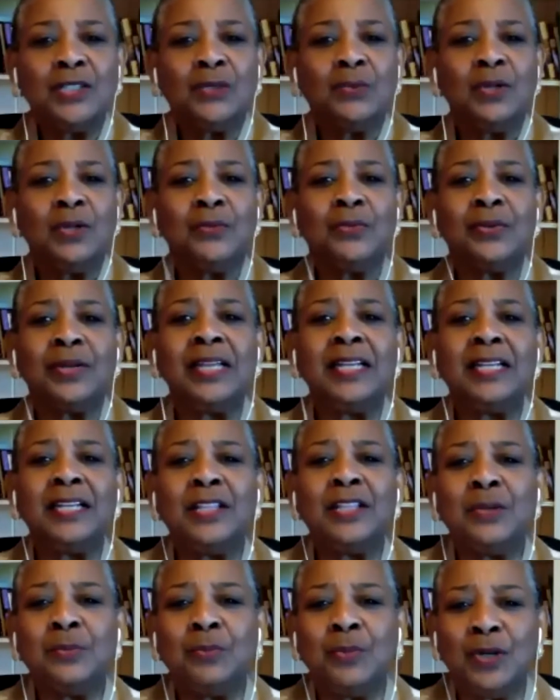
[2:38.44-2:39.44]
So we read
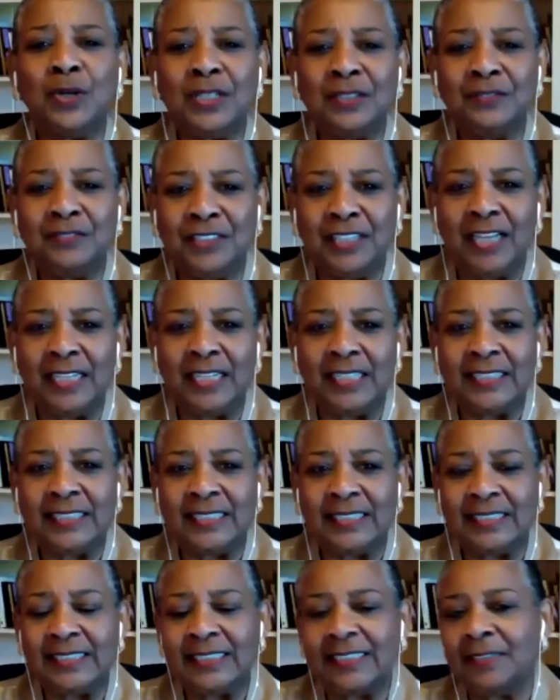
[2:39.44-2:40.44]
in the book of
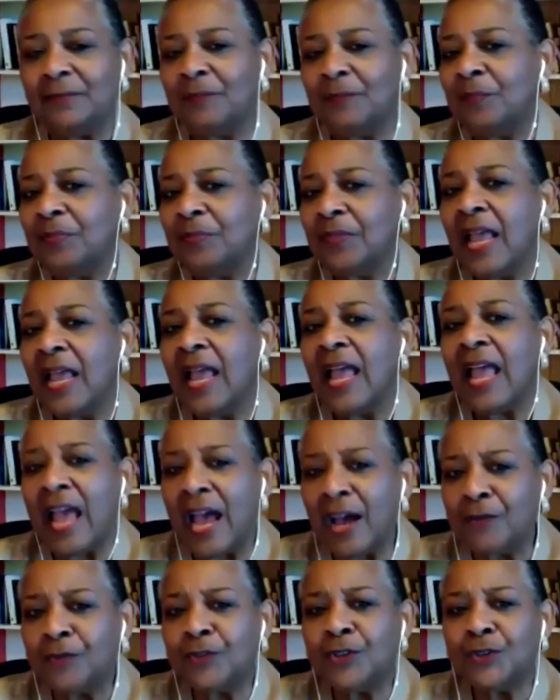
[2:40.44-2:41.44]
Genesis,
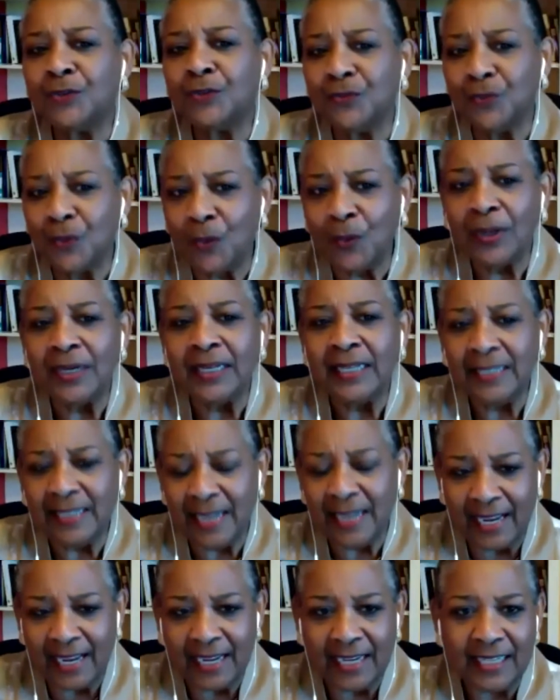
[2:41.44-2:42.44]
after 40
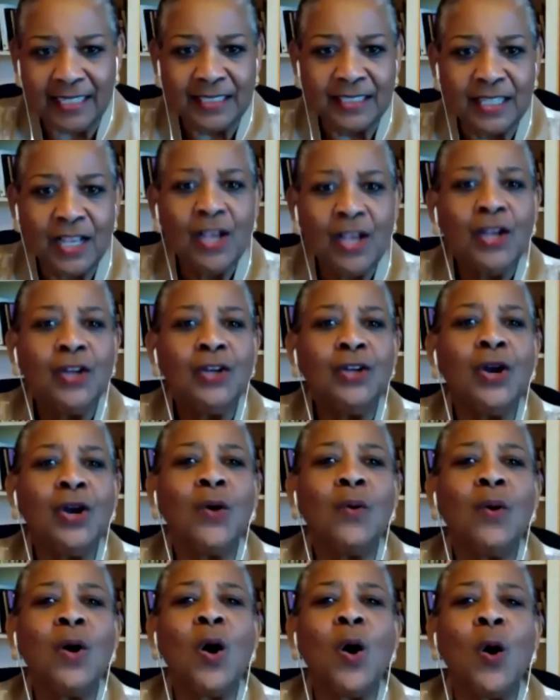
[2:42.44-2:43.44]
days,
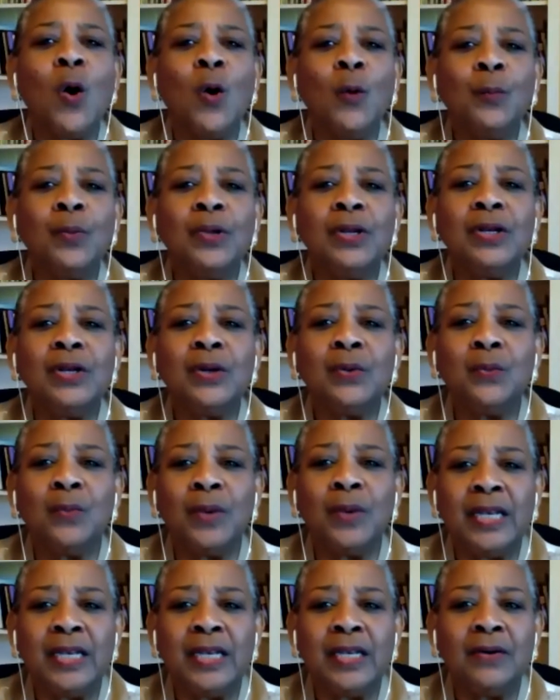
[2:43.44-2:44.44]
Noah opened a
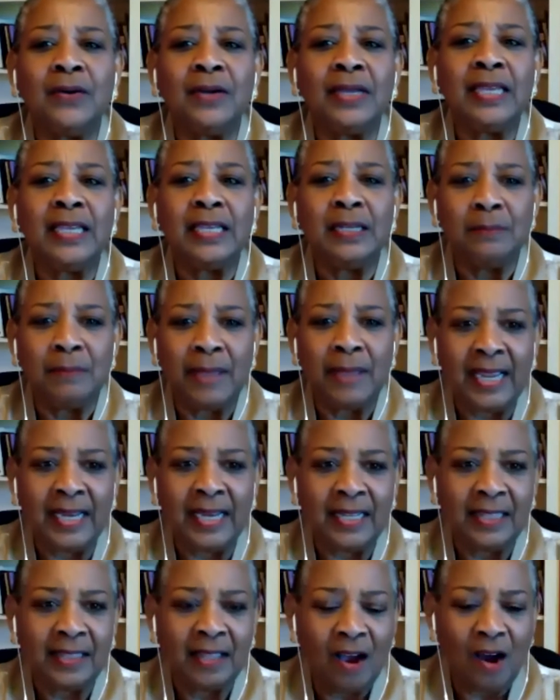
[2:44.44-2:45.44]
window he had
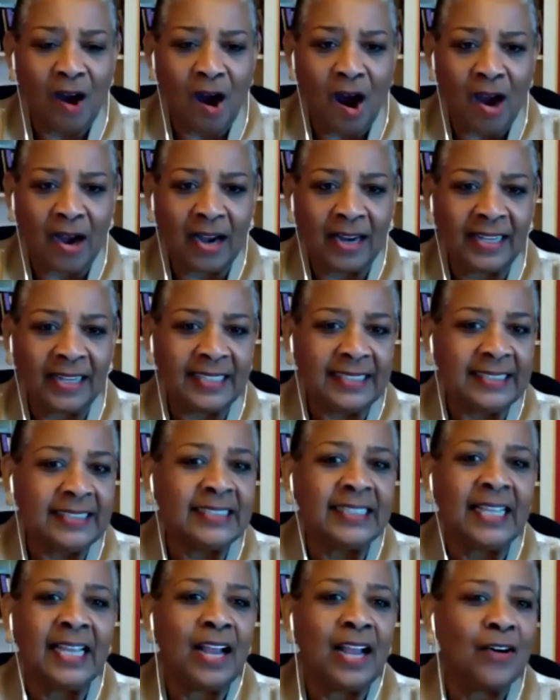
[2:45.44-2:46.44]
made in the ark and
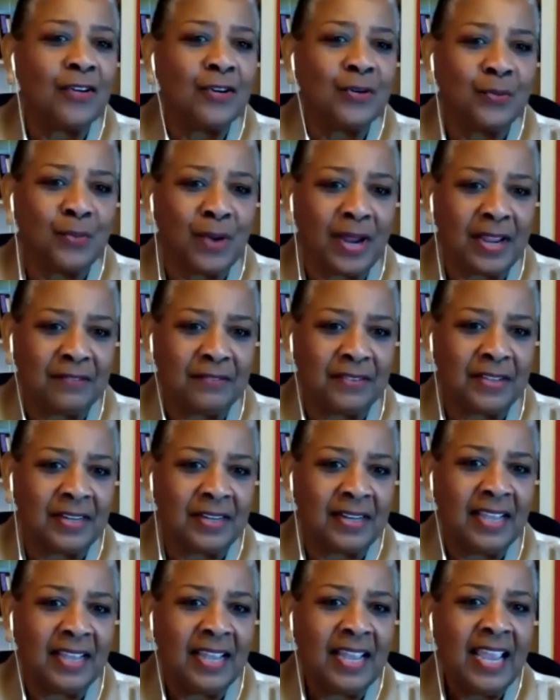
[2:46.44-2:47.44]
sent out a
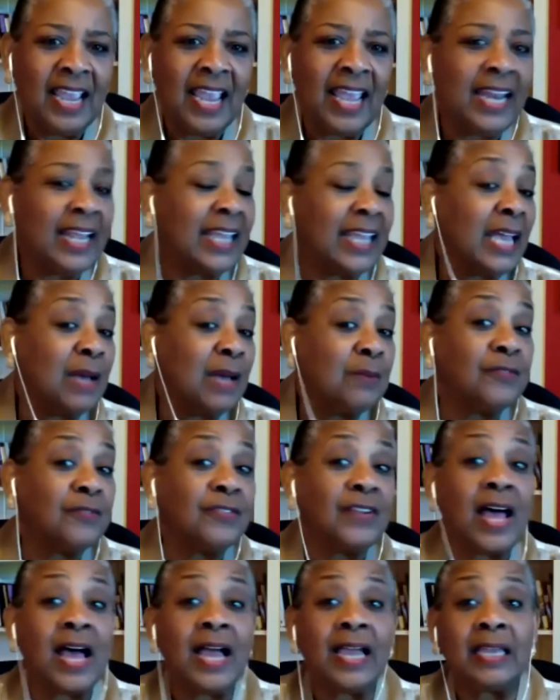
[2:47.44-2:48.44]
raven, and it
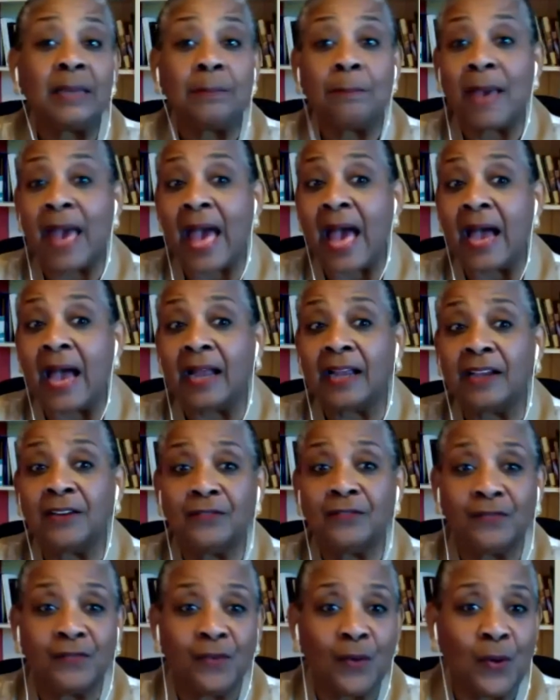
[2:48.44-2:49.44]
kept flying back
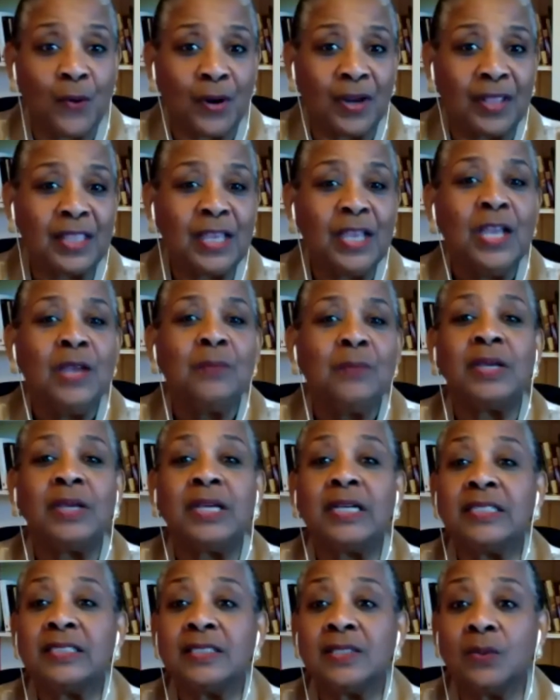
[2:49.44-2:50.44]
and forth
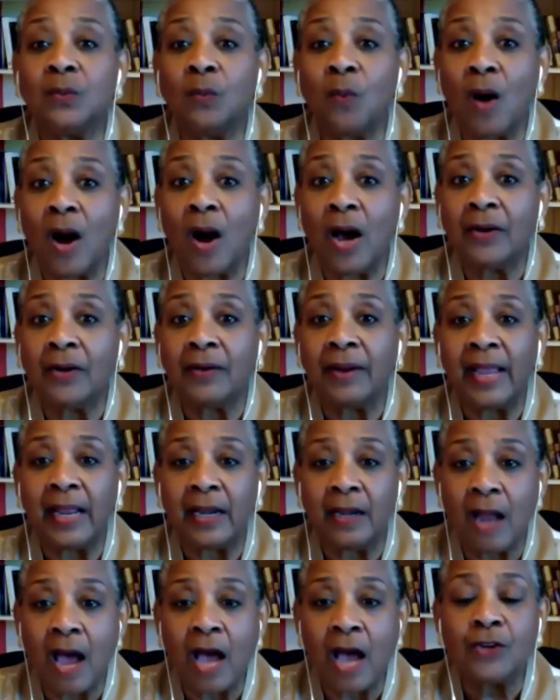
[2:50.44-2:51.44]
because the water
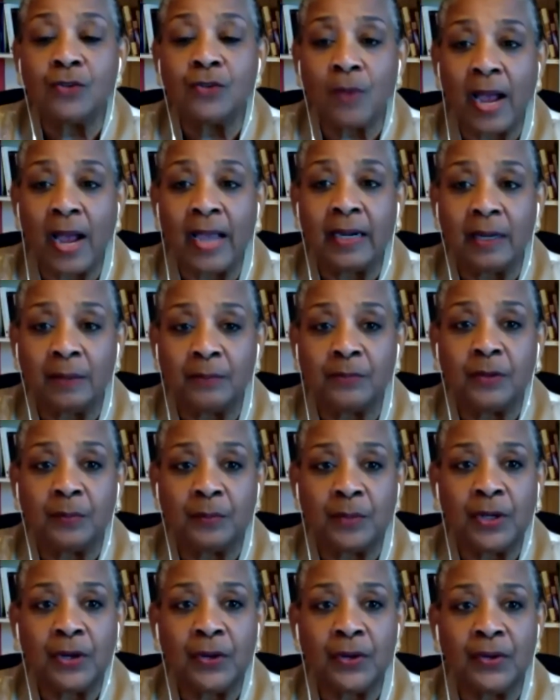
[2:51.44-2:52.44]
had not dried up
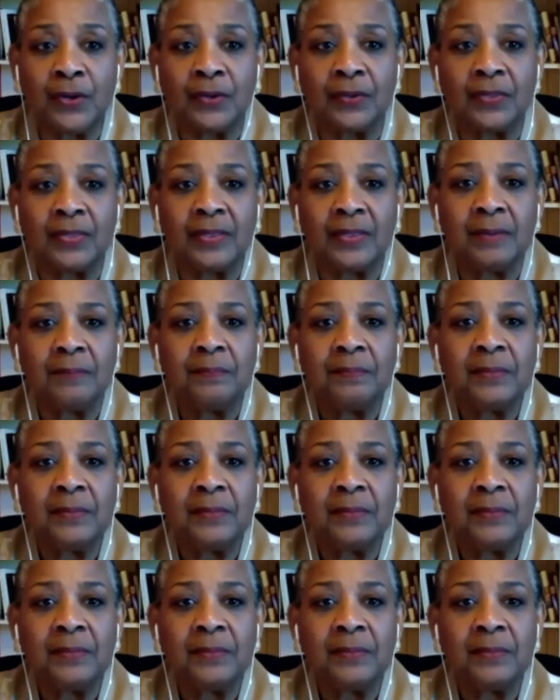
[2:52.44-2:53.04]
from the earth.